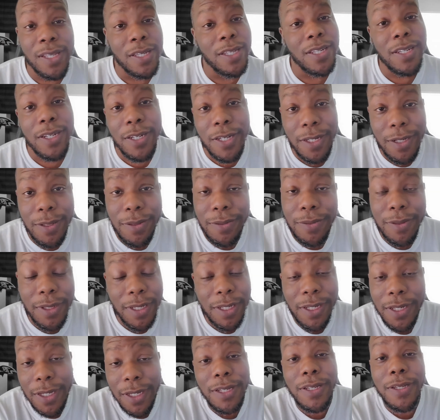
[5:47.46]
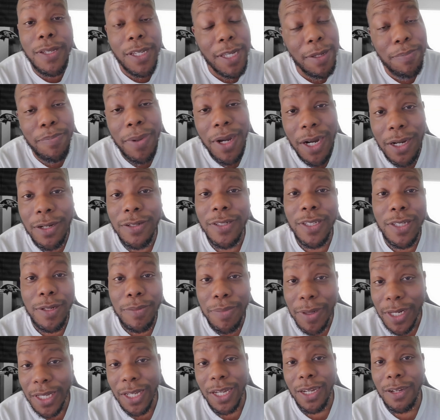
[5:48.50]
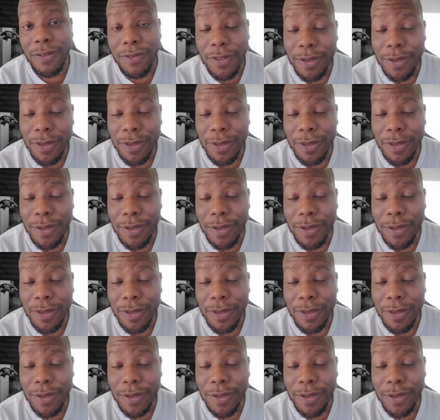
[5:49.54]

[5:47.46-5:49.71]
Dude, he balls at the playoffs.